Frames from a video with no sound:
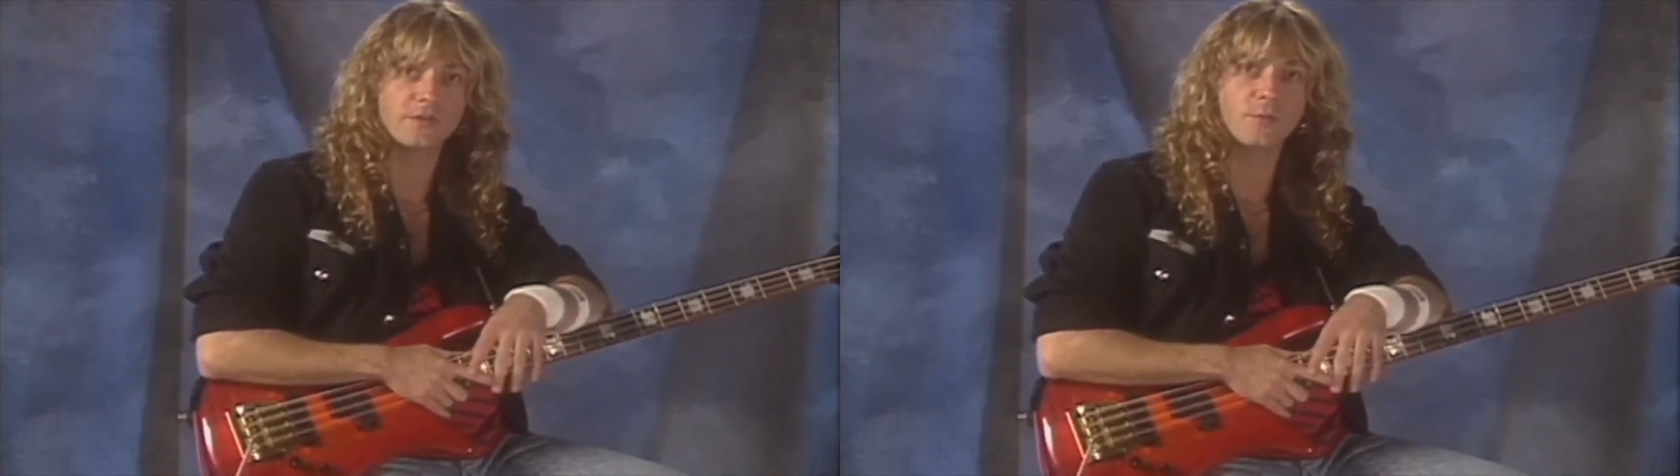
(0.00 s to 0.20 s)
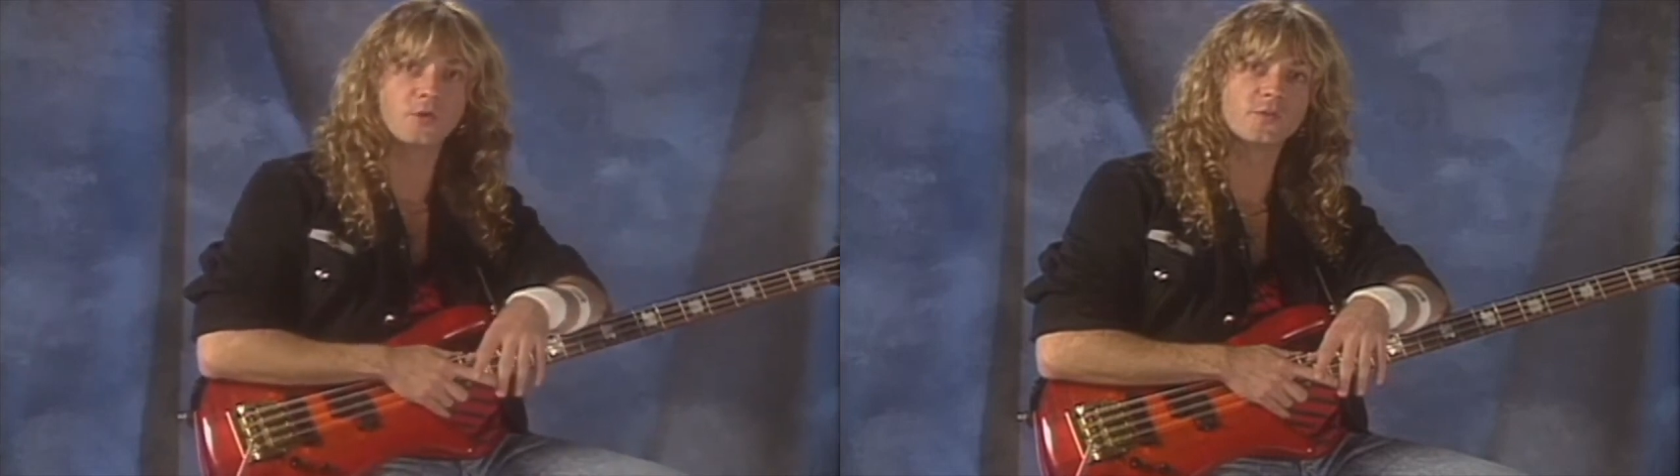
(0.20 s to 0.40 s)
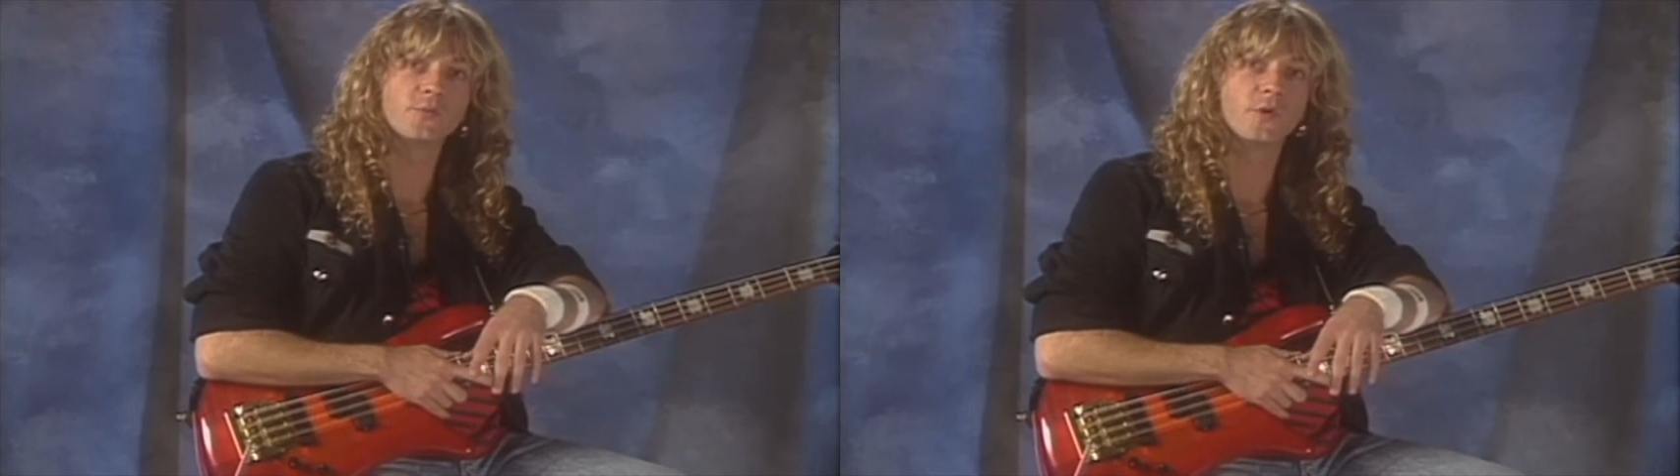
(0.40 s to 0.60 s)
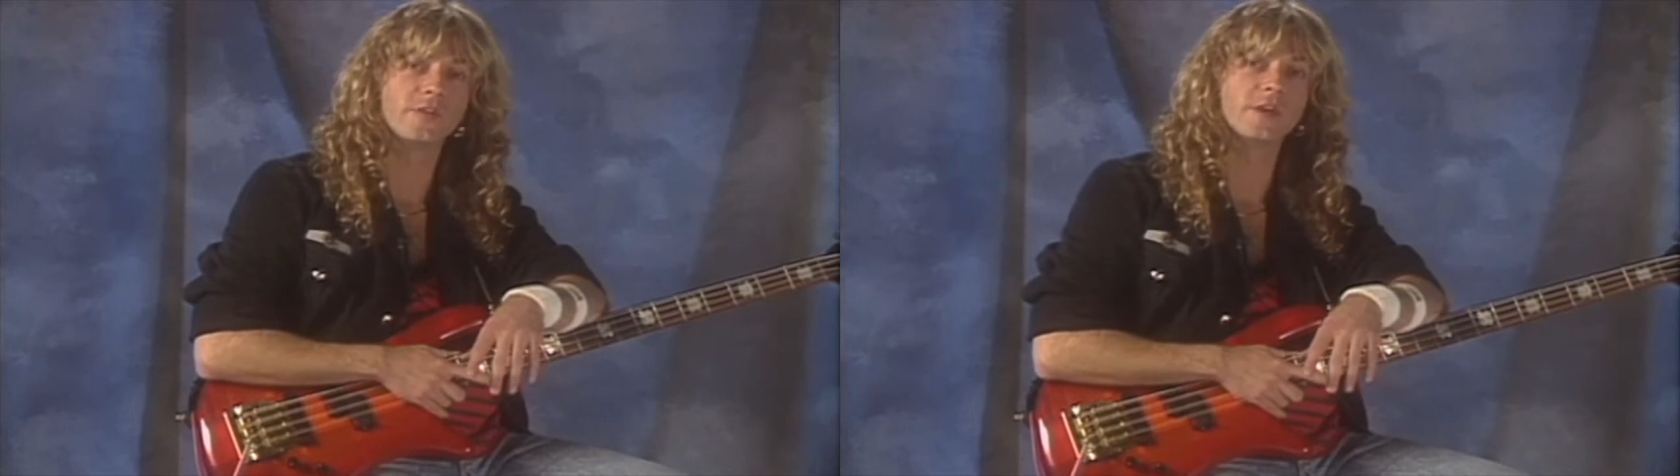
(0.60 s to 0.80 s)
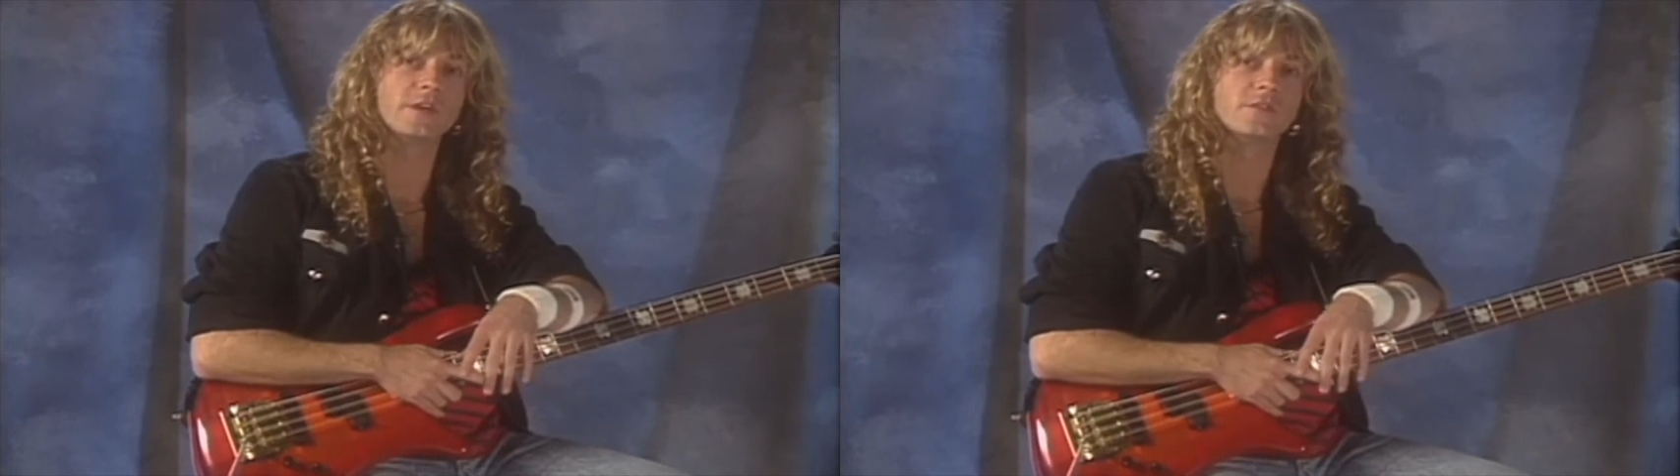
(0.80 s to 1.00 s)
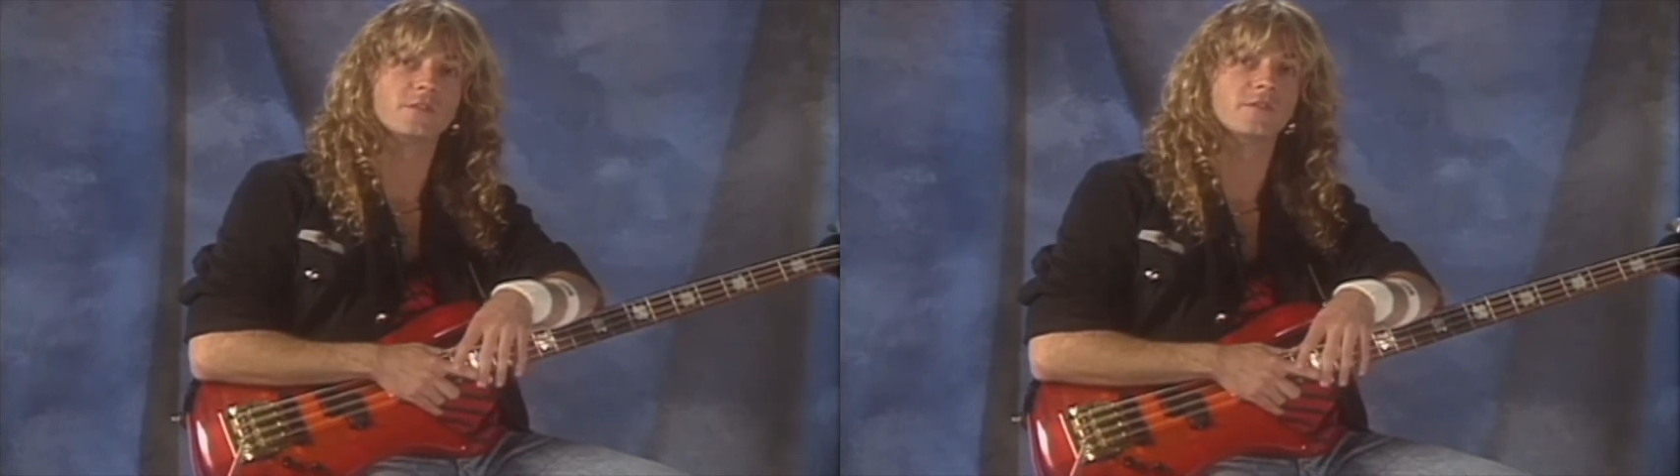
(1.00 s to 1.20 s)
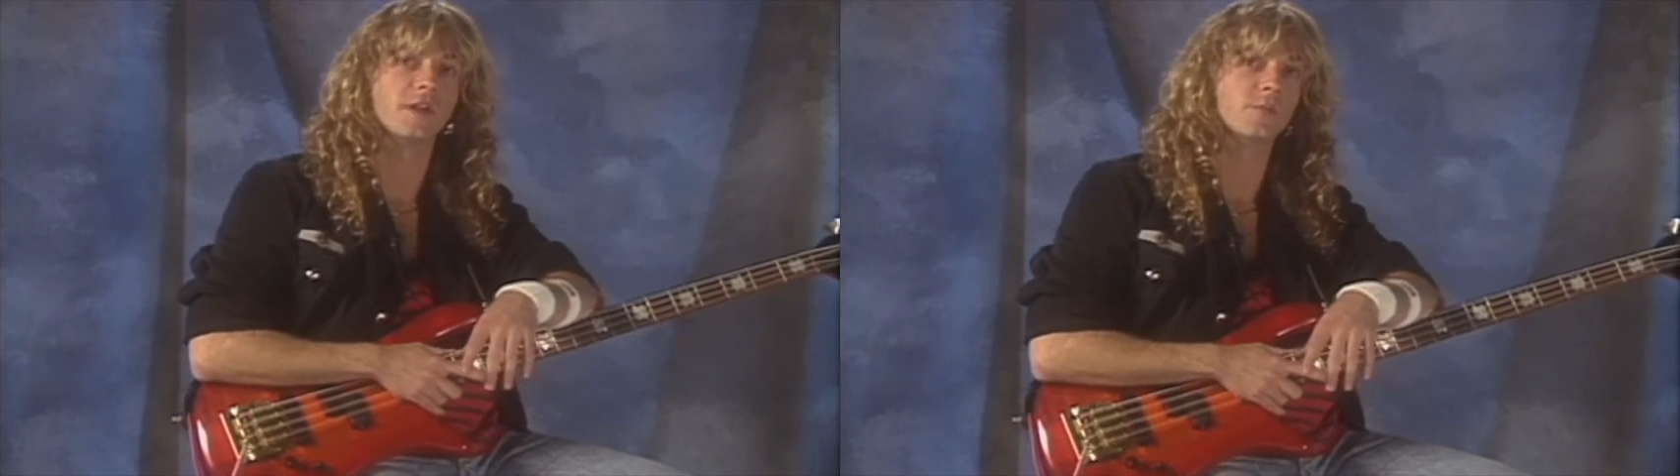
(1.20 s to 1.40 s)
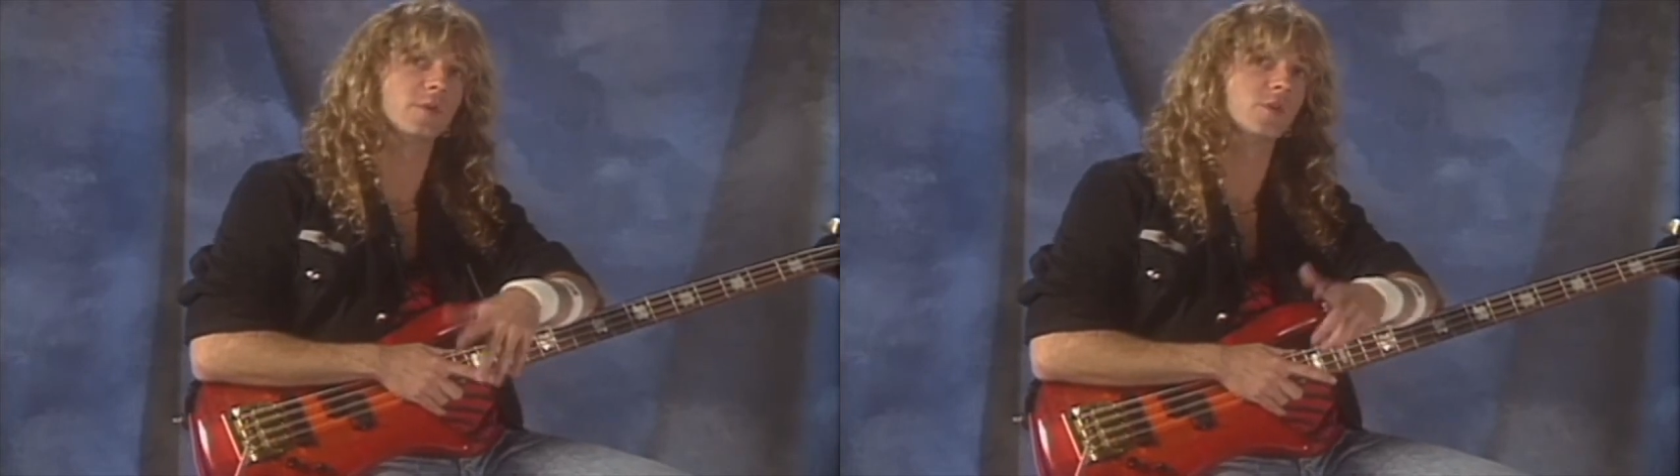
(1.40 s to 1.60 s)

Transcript: The most important thing is to develop a